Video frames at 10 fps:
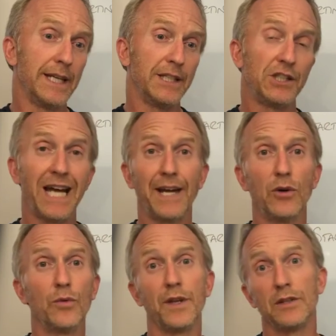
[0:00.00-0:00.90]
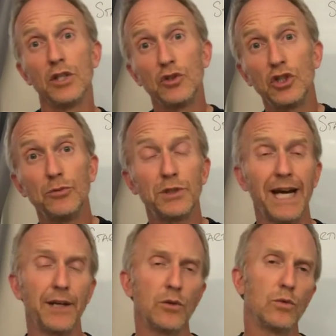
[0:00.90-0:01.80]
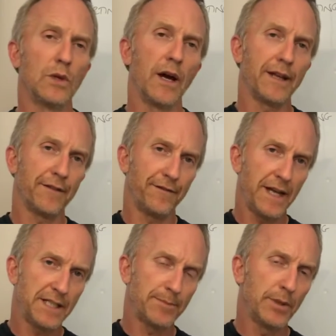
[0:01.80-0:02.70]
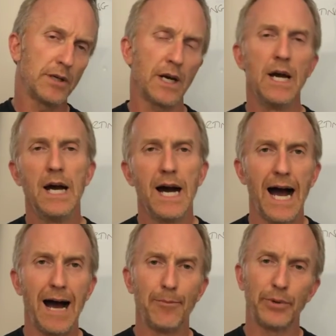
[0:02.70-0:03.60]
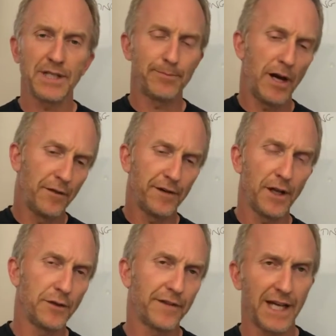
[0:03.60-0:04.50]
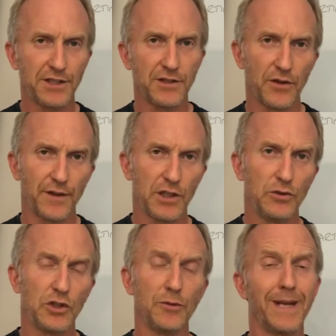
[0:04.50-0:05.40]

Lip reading: channel, the YouTube channel, like Facebook, press bell for notifications on the YouTube.